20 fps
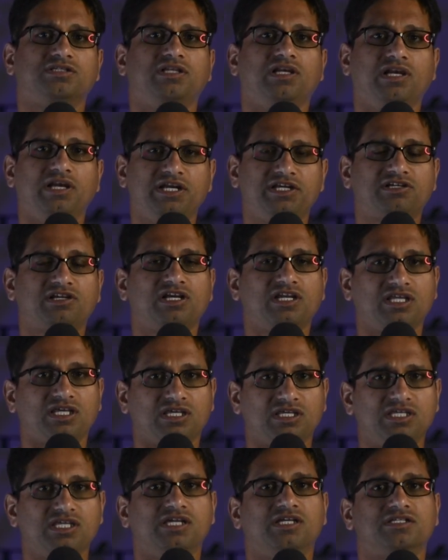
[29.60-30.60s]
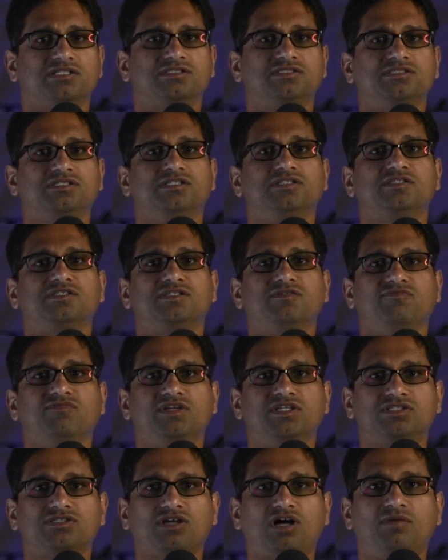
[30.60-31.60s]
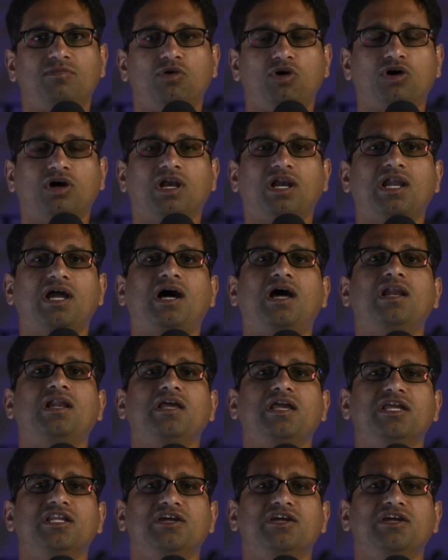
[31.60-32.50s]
literally years since we saw Mohanlal